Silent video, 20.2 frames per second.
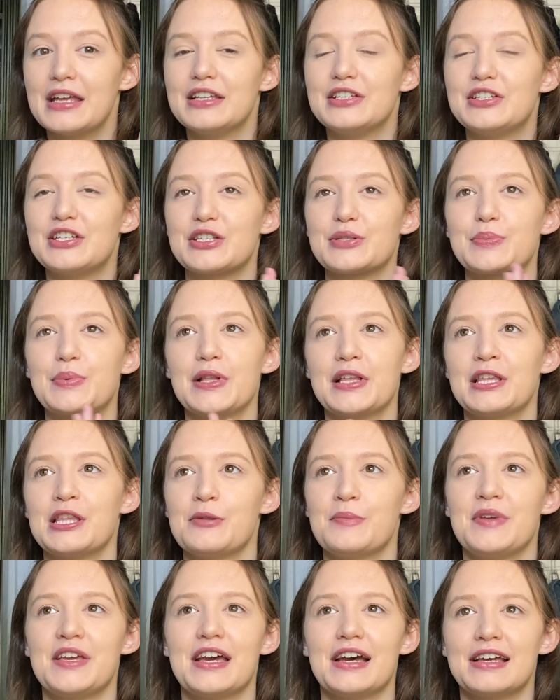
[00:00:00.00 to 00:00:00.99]
just plainly
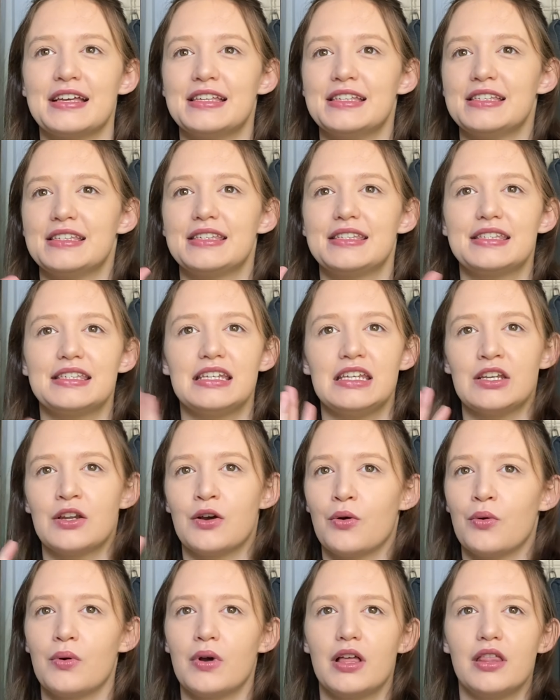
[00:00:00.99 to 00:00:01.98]
because, you
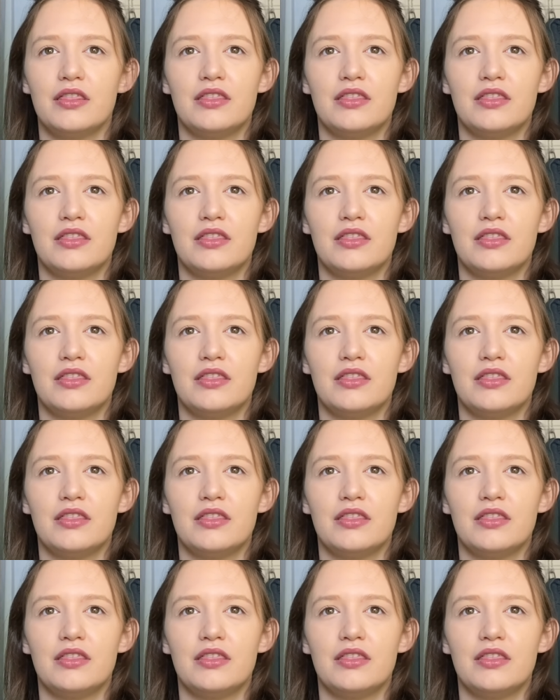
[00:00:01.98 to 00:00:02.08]
know,